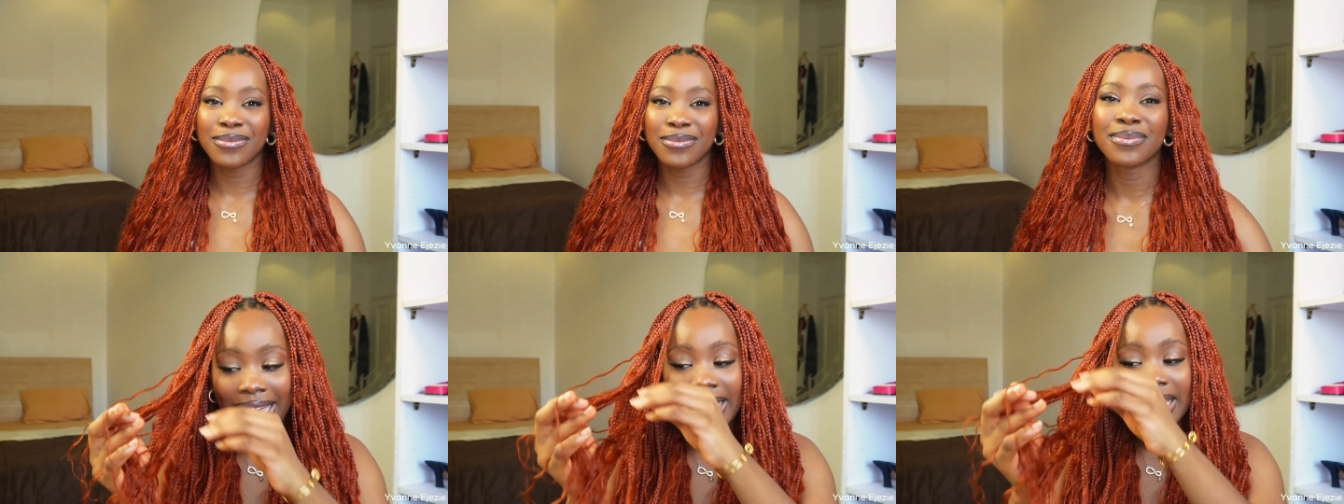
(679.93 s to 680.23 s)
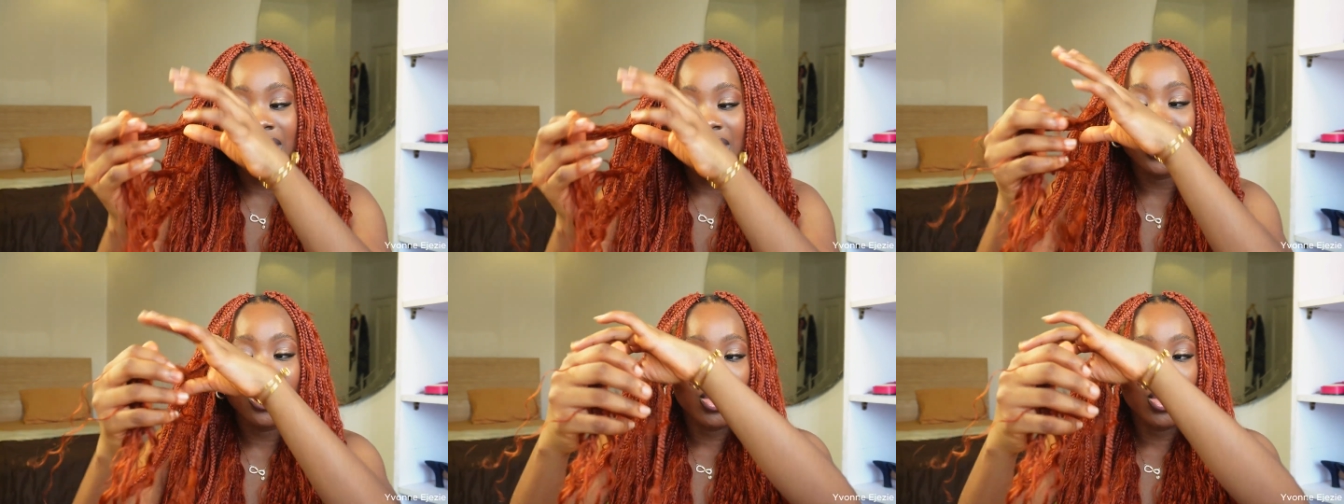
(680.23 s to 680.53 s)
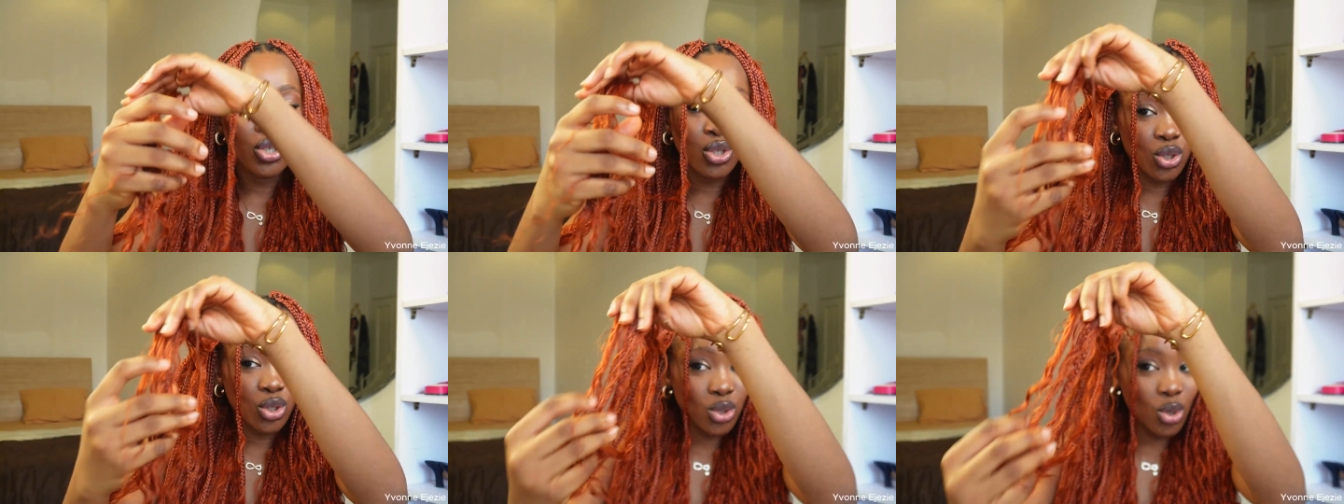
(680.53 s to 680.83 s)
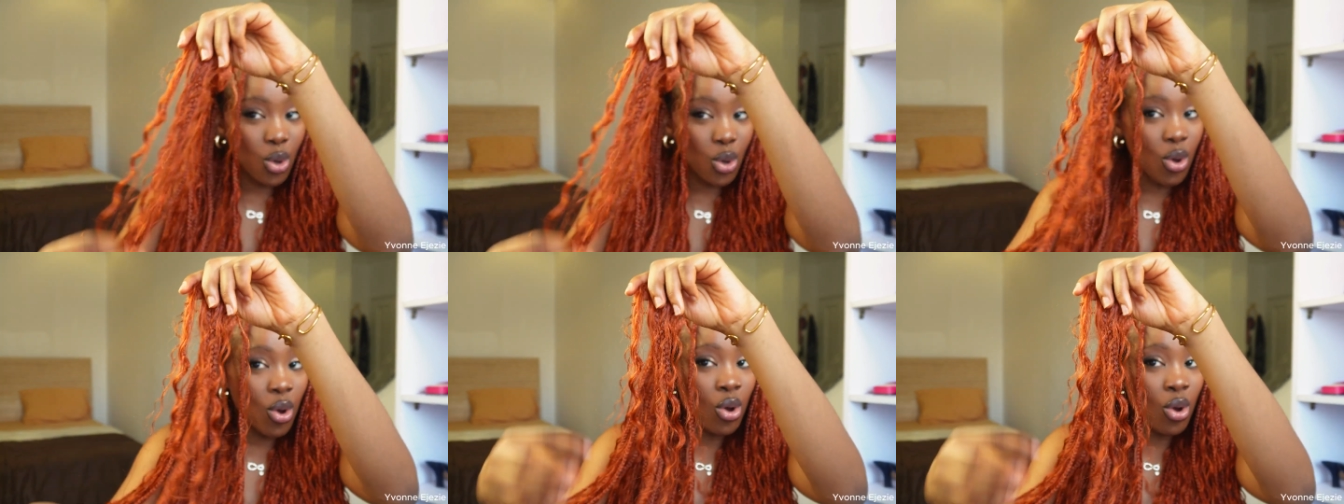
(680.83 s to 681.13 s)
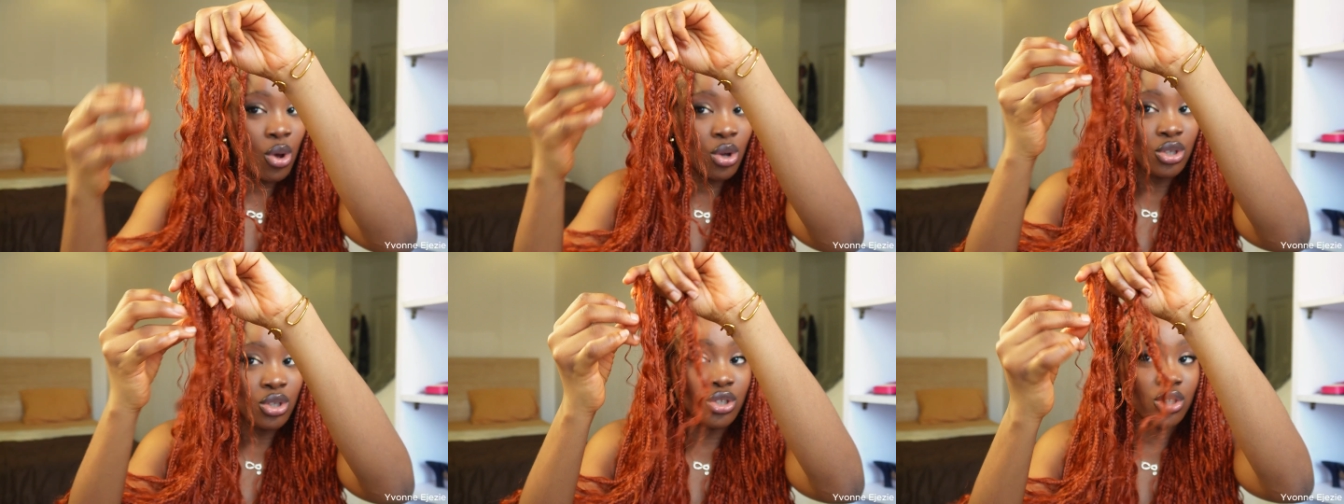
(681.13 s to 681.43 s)
Like, it is so
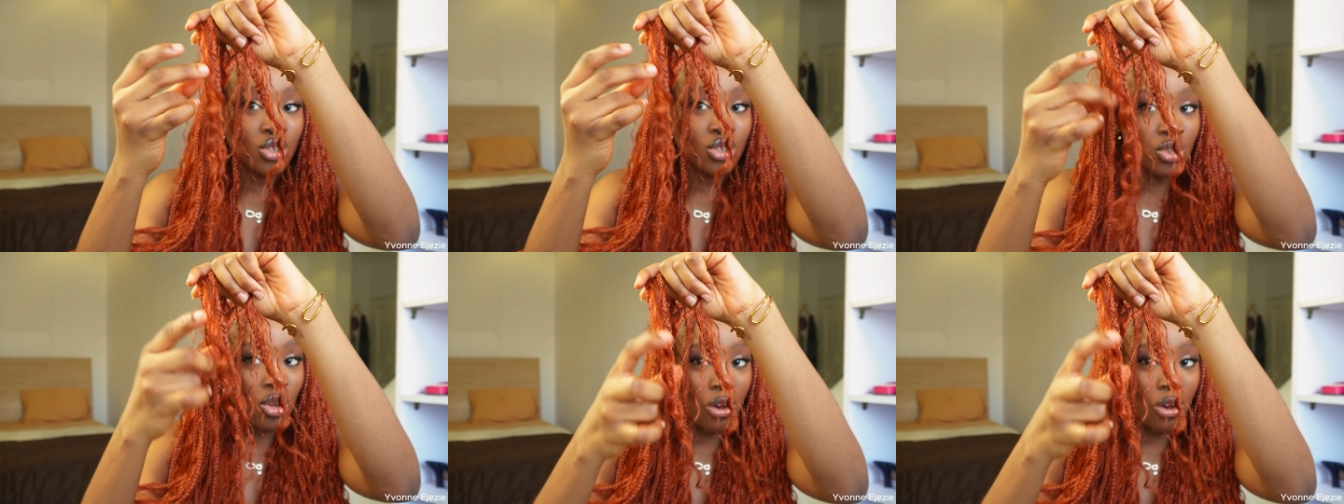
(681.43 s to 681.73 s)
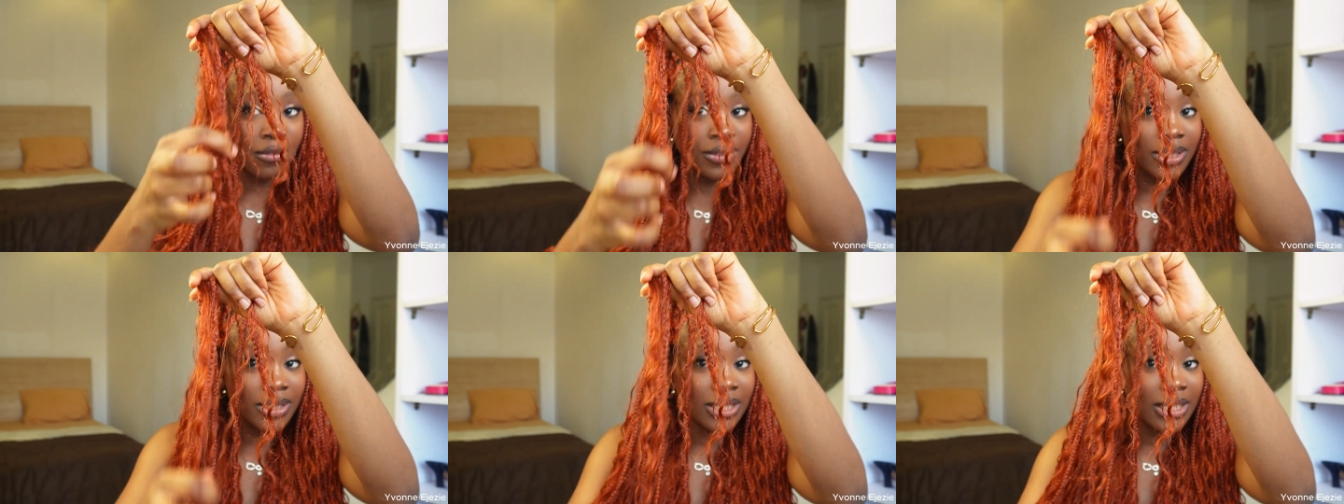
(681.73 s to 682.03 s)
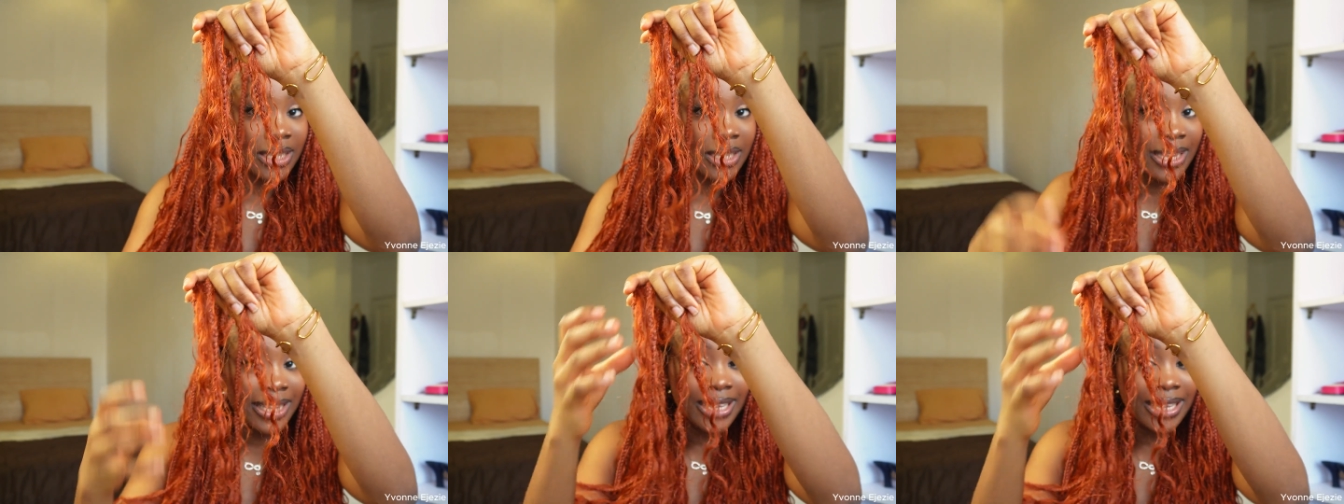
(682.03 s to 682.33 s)
soft.